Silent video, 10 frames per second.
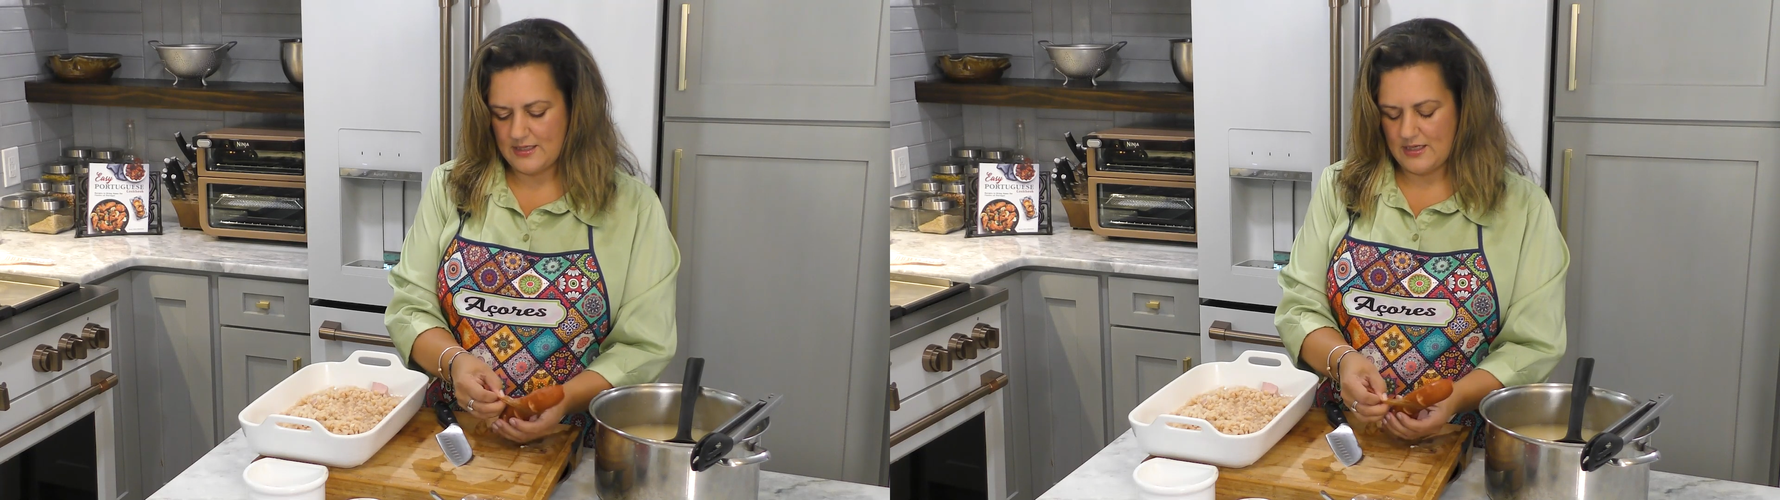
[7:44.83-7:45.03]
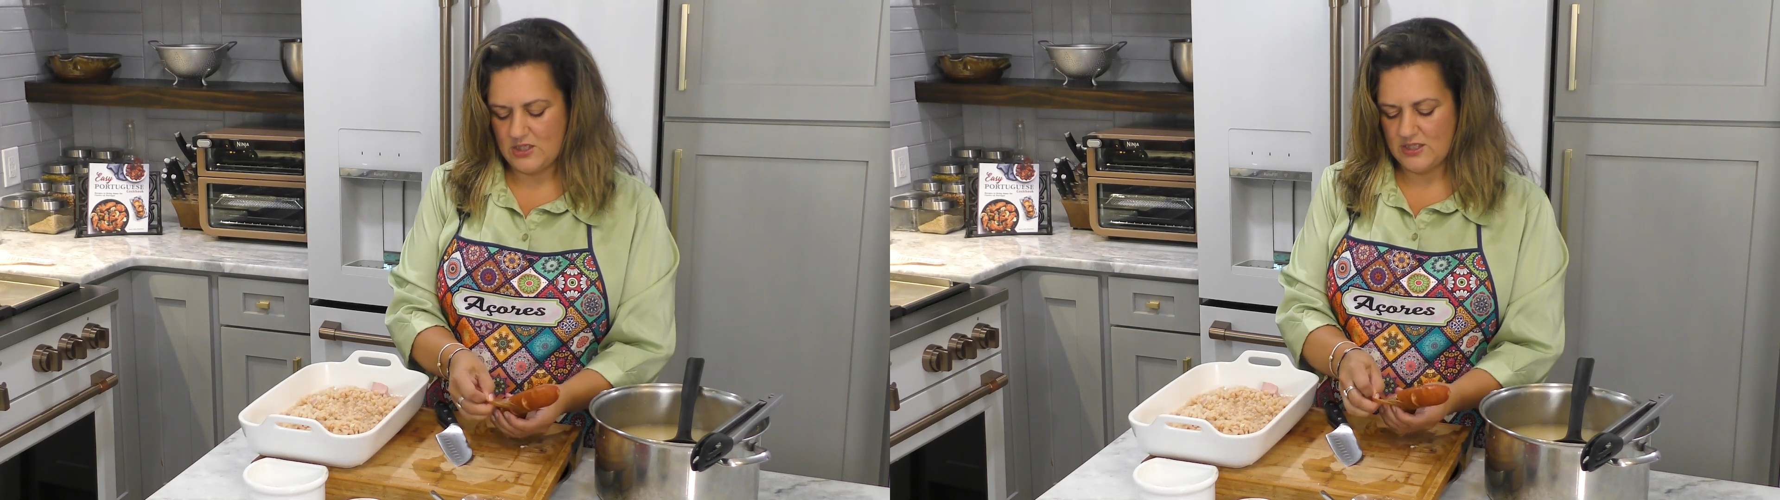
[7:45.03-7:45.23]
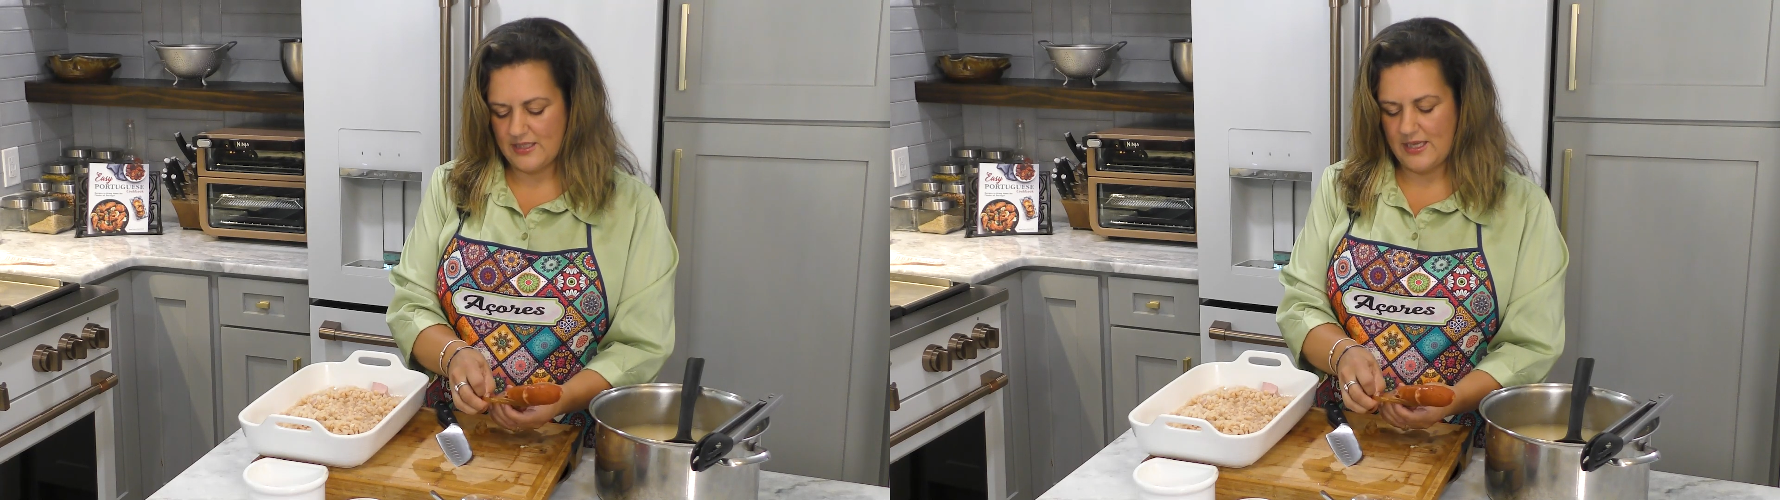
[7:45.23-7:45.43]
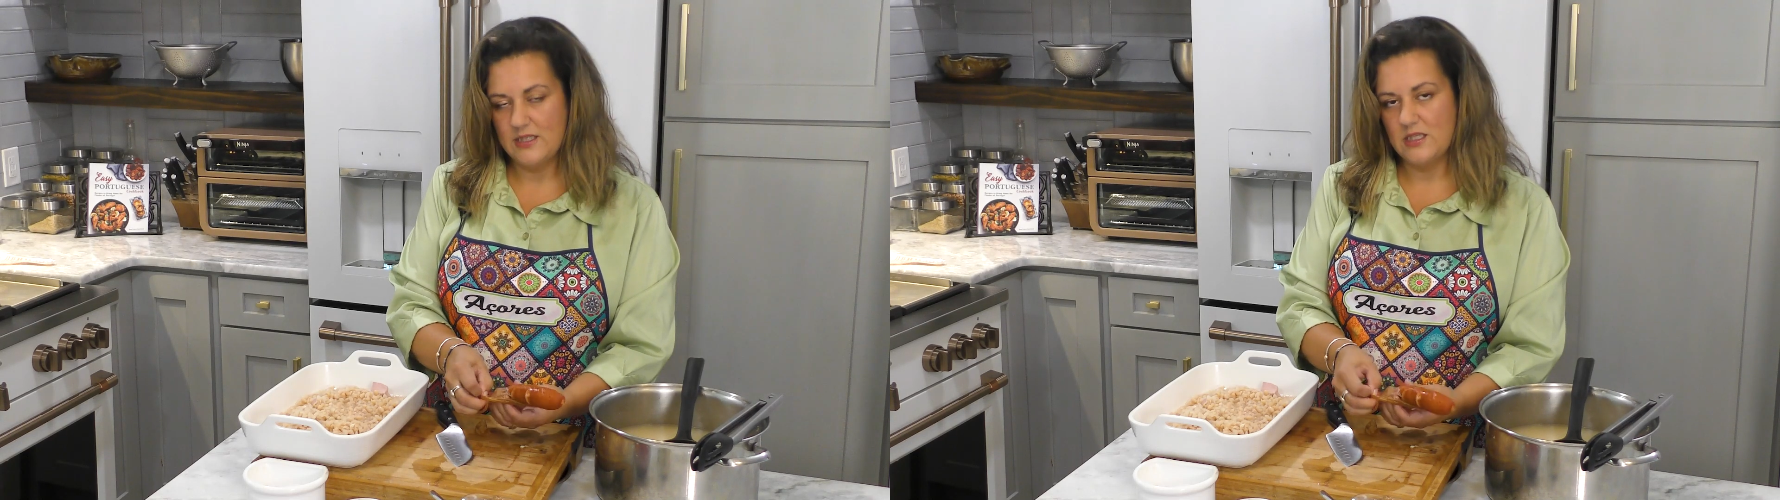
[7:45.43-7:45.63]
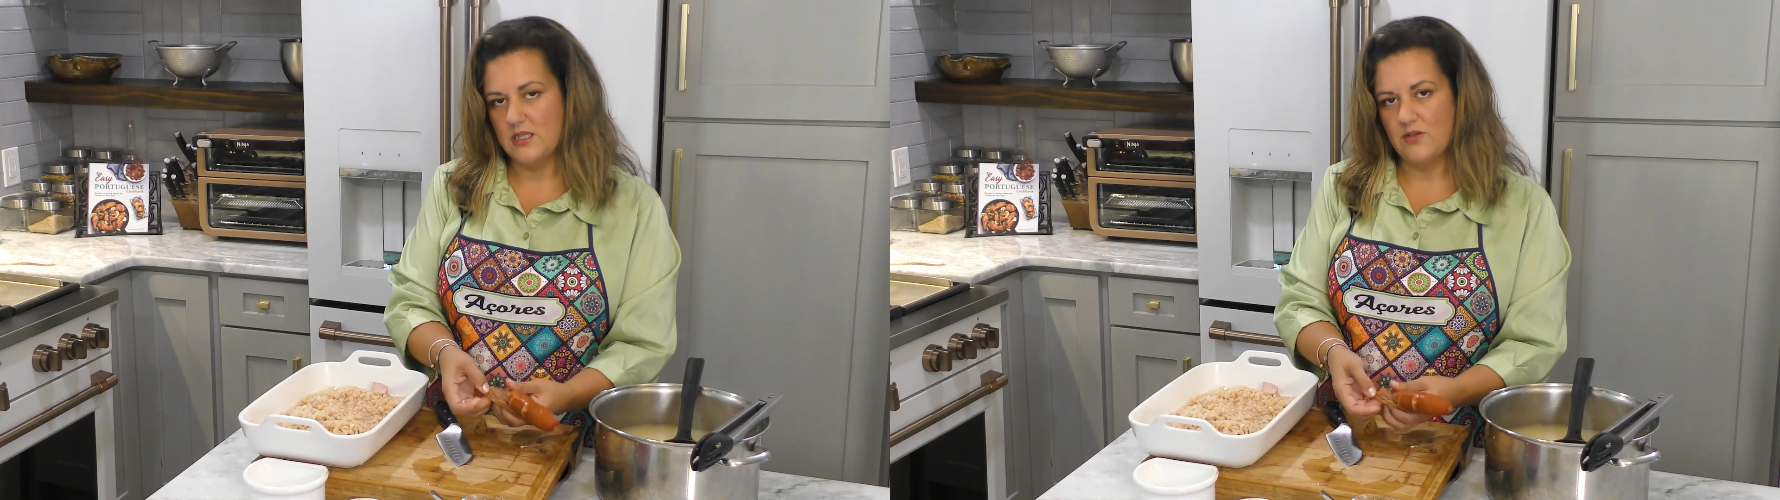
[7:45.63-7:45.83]
It just
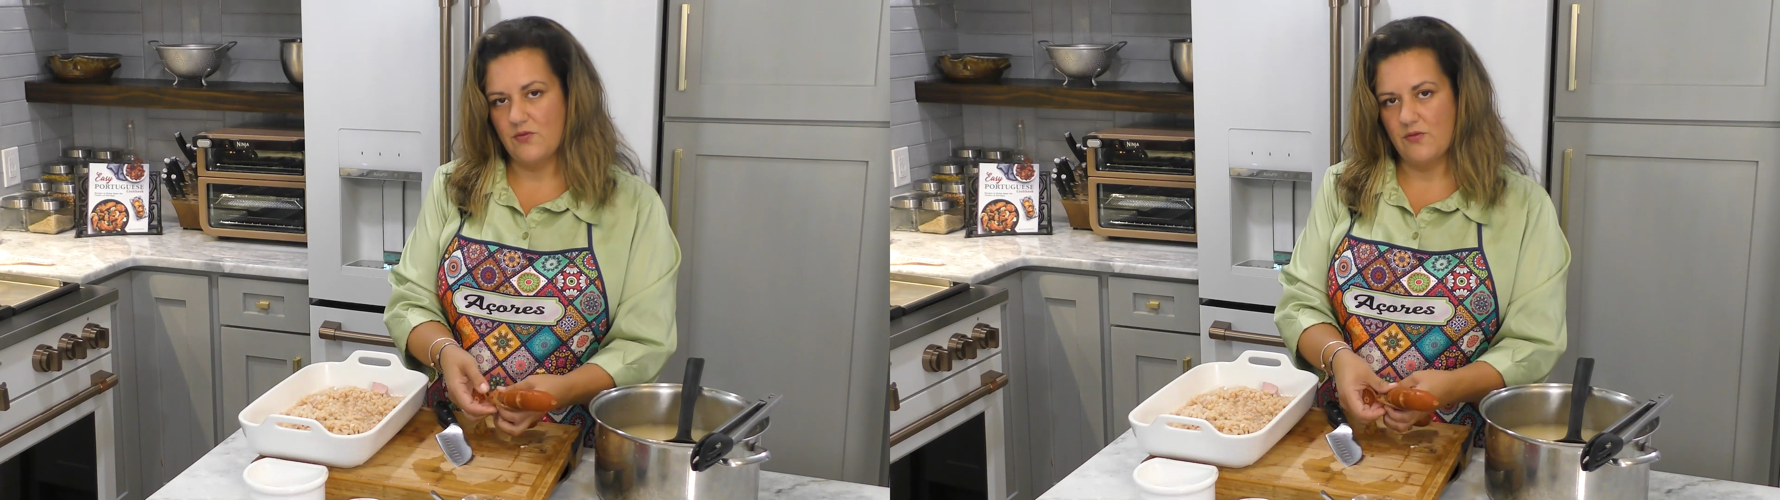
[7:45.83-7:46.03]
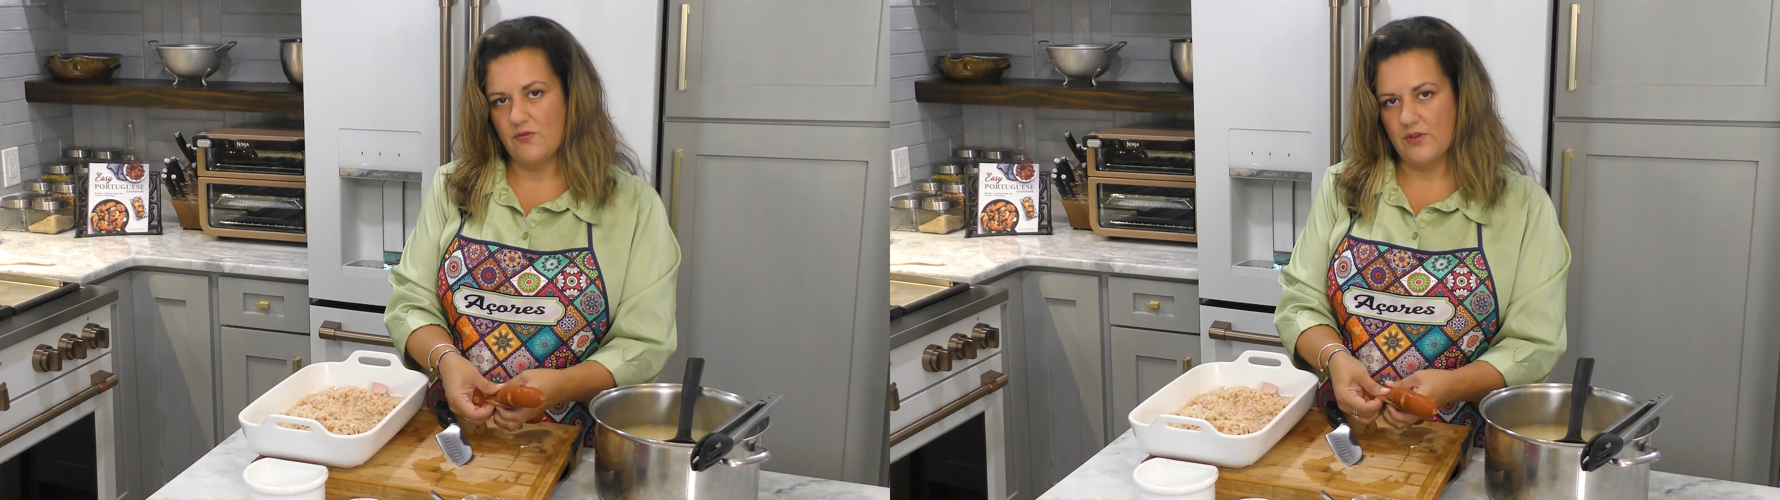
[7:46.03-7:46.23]
lends a different